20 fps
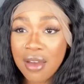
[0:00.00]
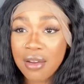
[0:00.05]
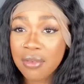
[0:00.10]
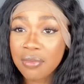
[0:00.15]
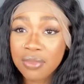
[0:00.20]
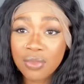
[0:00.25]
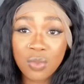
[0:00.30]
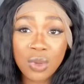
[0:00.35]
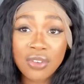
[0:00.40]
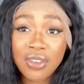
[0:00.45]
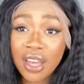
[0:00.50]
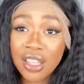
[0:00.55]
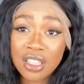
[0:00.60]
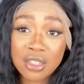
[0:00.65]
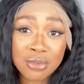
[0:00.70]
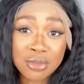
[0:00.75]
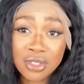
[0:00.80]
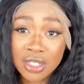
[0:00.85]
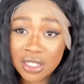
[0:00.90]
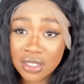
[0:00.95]
We've had this blow
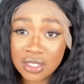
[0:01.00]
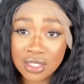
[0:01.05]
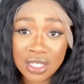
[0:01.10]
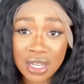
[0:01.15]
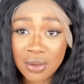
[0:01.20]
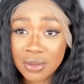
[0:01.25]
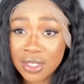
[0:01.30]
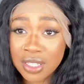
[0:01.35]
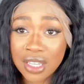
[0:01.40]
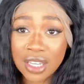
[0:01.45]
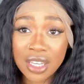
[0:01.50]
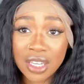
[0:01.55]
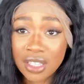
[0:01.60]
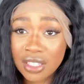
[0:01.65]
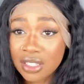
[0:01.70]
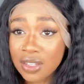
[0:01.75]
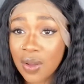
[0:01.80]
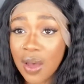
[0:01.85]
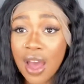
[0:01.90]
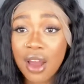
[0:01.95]
dryer since I was a kid, so
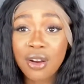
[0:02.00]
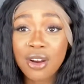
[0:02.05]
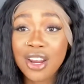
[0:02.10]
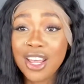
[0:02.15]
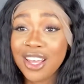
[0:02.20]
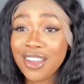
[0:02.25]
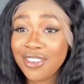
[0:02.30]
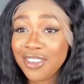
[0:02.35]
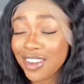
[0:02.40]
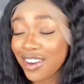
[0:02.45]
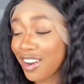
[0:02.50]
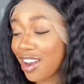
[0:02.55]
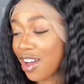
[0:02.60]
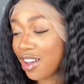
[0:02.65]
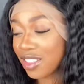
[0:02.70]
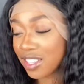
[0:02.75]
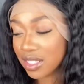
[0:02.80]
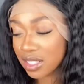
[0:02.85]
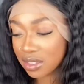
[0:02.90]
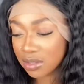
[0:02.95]
I don't even know.
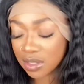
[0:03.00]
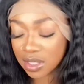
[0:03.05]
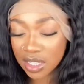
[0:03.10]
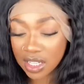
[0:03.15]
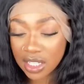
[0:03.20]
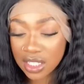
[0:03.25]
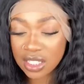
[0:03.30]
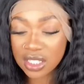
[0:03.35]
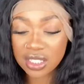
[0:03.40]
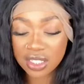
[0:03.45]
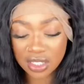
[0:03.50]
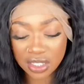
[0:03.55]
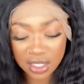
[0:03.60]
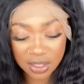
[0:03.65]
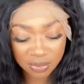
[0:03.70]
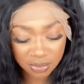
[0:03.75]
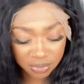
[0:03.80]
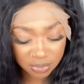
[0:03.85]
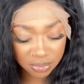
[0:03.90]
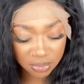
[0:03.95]
This is
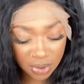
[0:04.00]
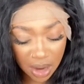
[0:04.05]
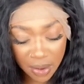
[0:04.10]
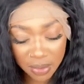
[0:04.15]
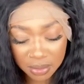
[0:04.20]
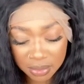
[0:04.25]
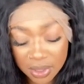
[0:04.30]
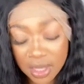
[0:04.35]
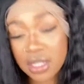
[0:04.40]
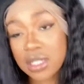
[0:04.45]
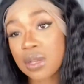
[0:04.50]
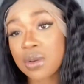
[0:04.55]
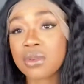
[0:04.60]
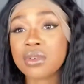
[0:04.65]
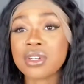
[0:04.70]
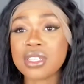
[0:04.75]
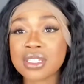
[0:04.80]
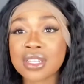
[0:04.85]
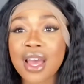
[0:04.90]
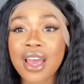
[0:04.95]
probably as old
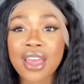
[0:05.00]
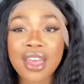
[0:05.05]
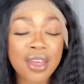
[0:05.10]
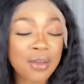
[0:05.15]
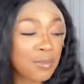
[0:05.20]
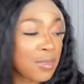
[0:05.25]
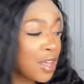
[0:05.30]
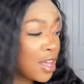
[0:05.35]
as I am.